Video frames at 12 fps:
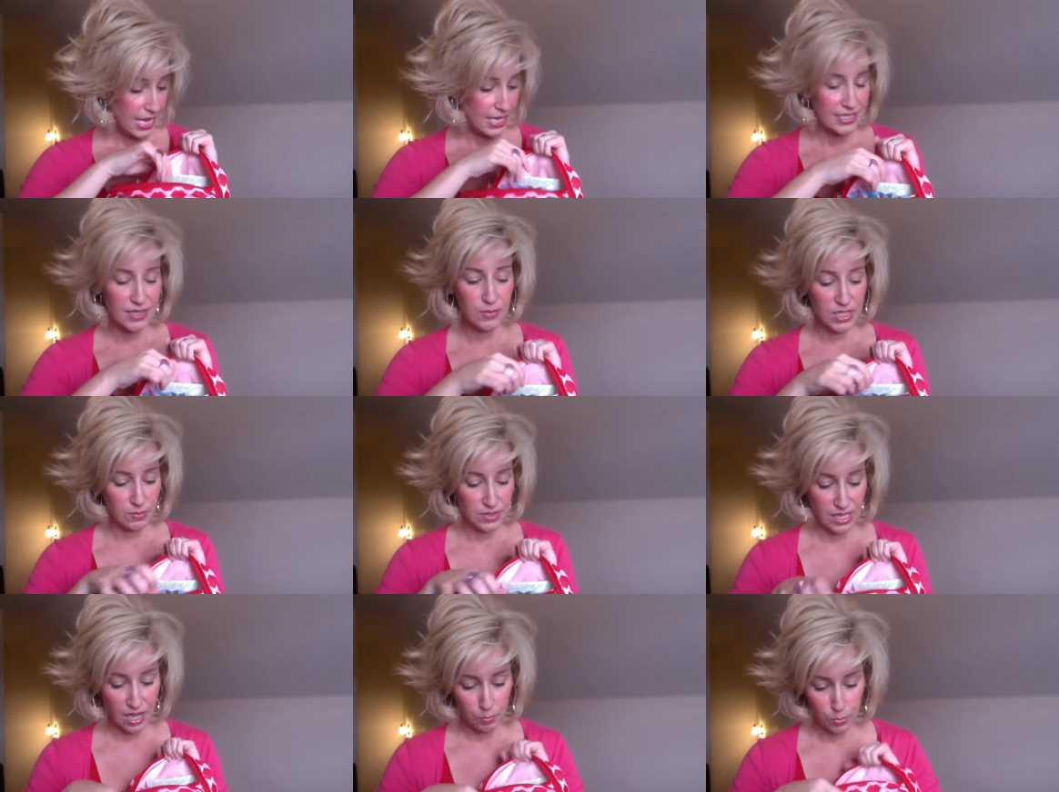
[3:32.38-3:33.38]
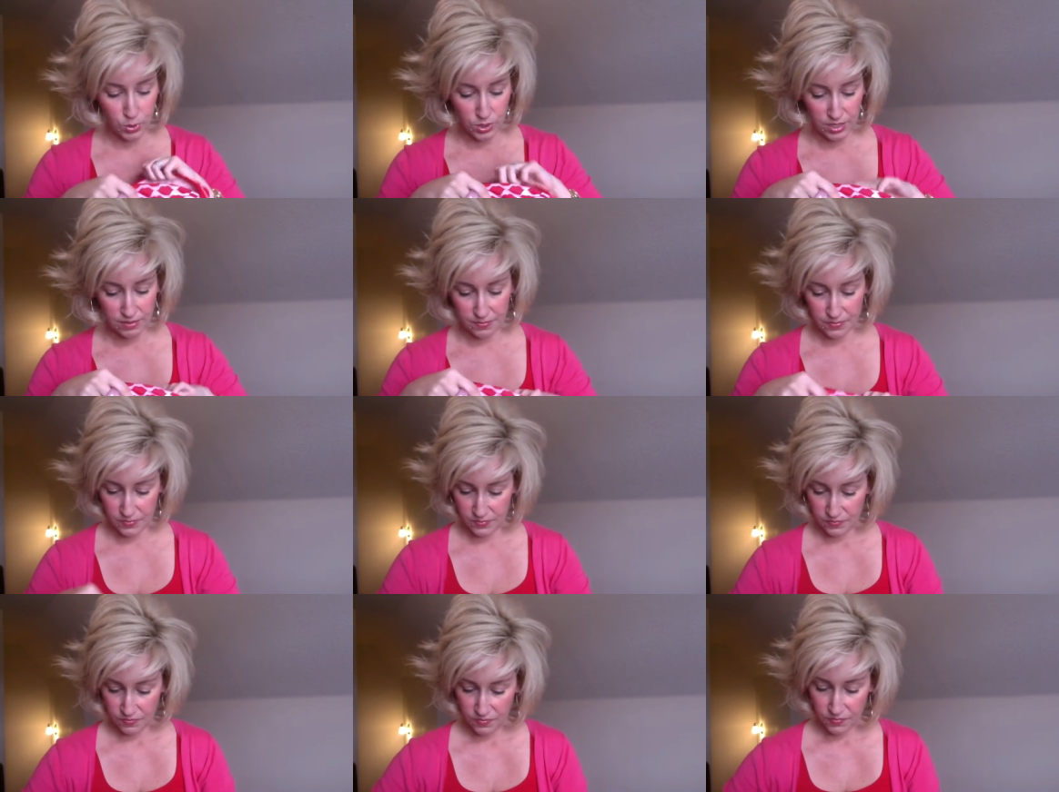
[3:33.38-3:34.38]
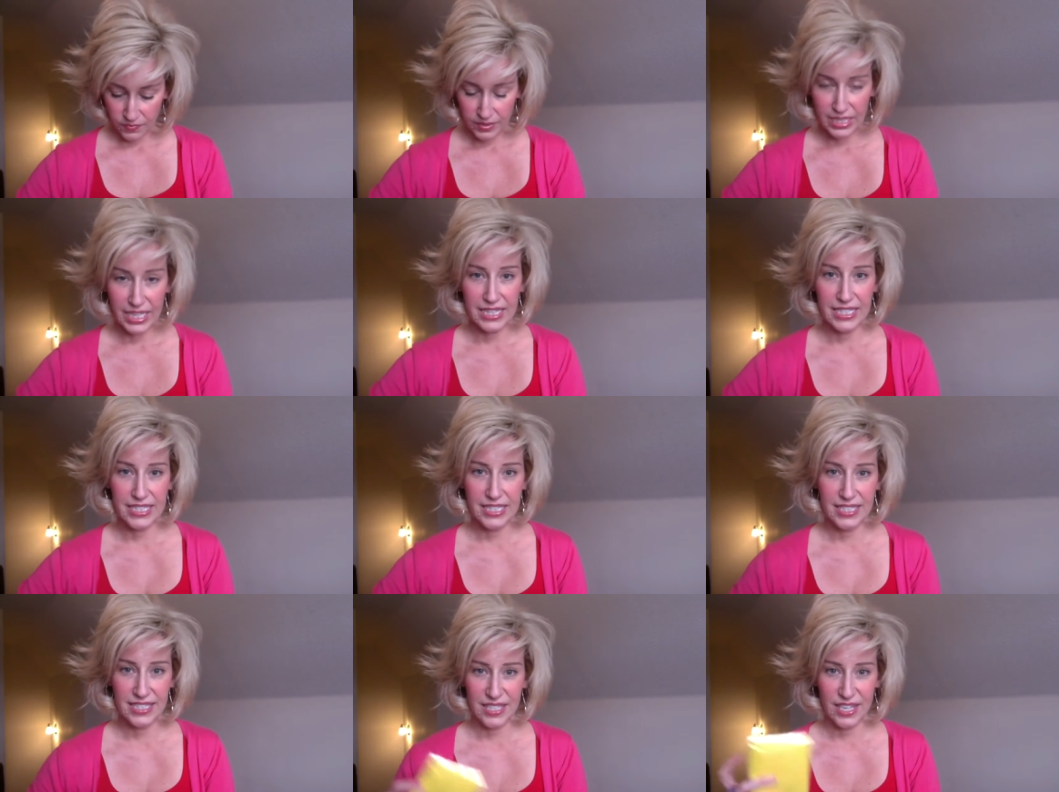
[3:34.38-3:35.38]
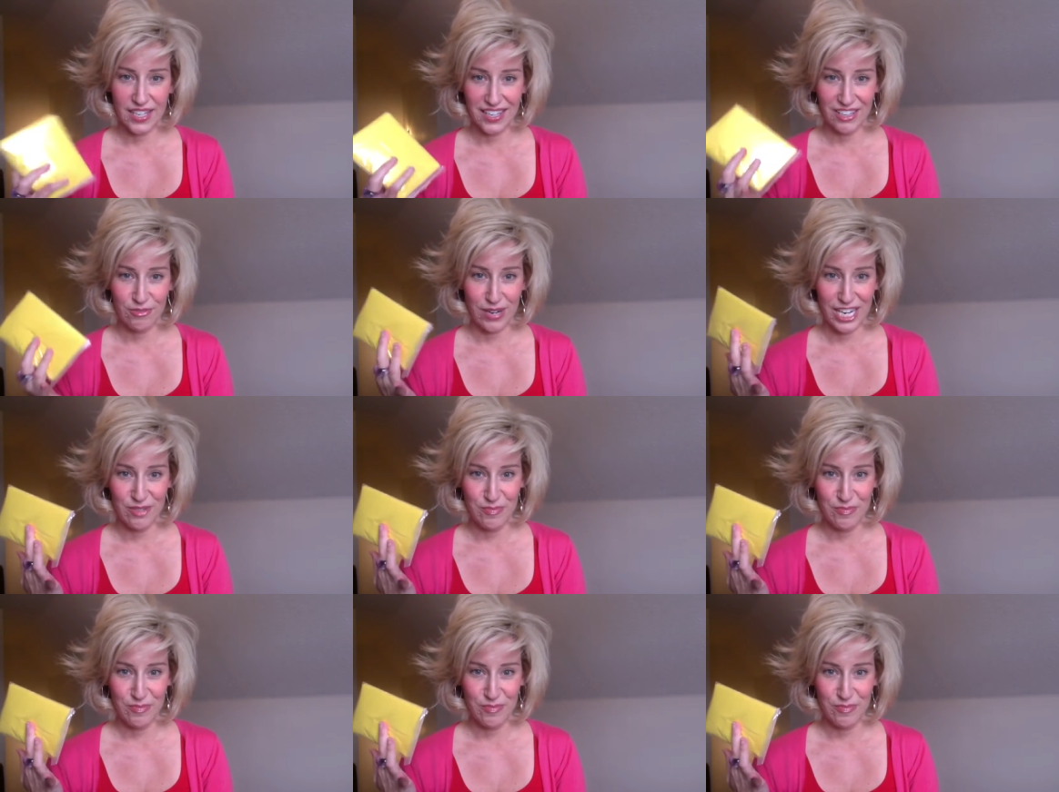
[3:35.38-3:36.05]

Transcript: And sometimes I put, like this is a, a rain